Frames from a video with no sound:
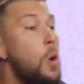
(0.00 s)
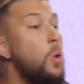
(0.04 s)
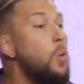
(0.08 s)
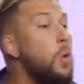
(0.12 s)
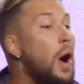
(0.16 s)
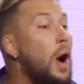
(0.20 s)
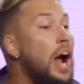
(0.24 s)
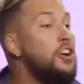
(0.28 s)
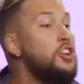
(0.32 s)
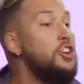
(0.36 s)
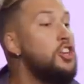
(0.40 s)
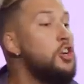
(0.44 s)

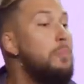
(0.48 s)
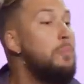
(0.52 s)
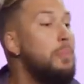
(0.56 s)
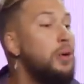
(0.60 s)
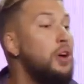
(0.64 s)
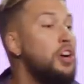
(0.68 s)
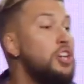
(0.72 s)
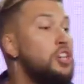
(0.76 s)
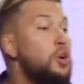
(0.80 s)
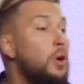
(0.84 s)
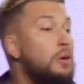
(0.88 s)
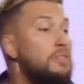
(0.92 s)
where you
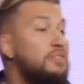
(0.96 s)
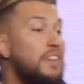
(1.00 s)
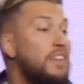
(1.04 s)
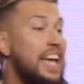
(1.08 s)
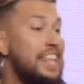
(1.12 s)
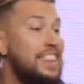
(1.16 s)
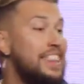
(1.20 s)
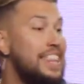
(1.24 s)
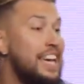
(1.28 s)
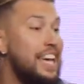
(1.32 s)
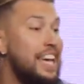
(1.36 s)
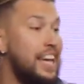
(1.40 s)
put your
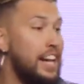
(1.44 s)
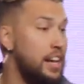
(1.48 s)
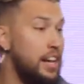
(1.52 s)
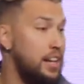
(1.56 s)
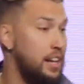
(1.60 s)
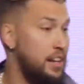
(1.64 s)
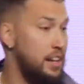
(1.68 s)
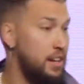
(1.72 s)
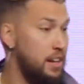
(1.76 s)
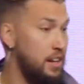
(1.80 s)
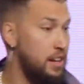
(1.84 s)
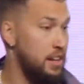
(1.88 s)
faith in
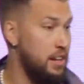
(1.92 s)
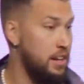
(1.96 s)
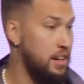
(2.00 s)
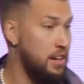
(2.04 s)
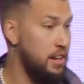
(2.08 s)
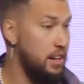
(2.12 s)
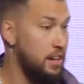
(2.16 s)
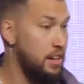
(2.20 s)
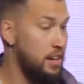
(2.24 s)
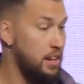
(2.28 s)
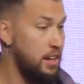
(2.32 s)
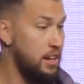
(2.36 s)

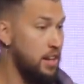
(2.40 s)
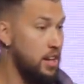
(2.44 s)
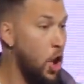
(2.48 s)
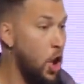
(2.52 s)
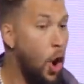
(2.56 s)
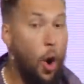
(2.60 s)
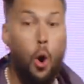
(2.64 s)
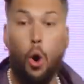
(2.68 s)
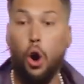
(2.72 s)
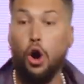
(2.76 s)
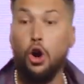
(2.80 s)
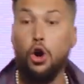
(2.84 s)

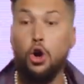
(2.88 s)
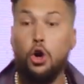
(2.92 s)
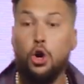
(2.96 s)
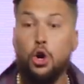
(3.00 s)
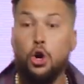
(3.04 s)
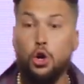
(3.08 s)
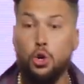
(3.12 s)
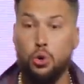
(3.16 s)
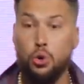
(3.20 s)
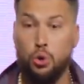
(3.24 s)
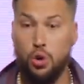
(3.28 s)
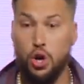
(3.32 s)
or
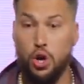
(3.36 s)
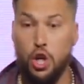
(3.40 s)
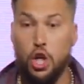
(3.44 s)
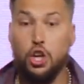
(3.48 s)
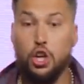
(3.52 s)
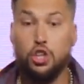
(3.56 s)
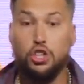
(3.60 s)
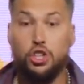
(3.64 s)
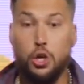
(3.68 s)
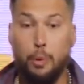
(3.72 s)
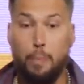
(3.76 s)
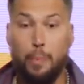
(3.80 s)
who
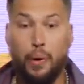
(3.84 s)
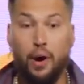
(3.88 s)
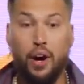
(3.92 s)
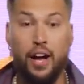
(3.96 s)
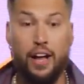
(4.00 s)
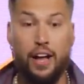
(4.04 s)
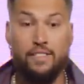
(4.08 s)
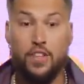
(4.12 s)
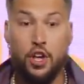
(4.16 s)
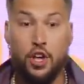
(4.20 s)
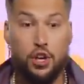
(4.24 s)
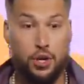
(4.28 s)
you
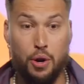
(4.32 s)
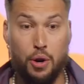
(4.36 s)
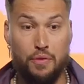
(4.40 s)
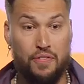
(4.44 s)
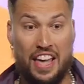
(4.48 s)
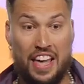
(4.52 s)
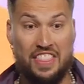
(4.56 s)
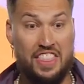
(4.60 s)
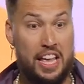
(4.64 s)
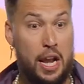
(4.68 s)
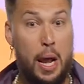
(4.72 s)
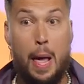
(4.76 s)
put your
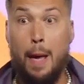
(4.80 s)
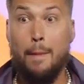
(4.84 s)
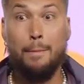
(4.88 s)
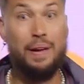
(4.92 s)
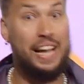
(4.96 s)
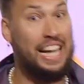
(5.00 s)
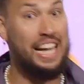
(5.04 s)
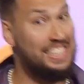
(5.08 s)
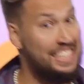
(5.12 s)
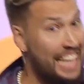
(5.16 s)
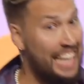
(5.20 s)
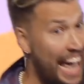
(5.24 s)
faith in,
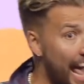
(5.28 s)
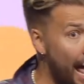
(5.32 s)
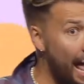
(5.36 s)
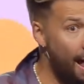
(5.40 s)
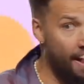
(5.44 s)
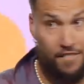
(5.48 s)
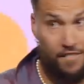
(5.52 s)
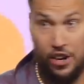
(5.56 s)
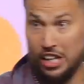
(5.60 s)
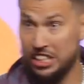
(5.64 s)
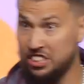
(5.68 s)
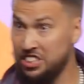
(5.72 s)
because
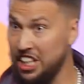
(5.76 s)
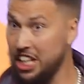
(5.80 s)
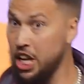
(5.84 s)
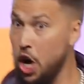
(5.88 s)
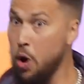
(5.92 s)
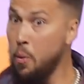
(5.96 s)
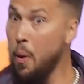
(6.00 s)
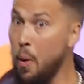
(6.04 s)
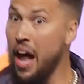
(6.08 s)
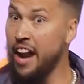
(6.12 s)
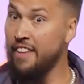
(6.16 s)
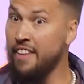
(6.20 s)
every
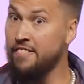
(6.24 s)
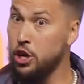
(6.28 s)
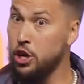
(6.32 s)
single one of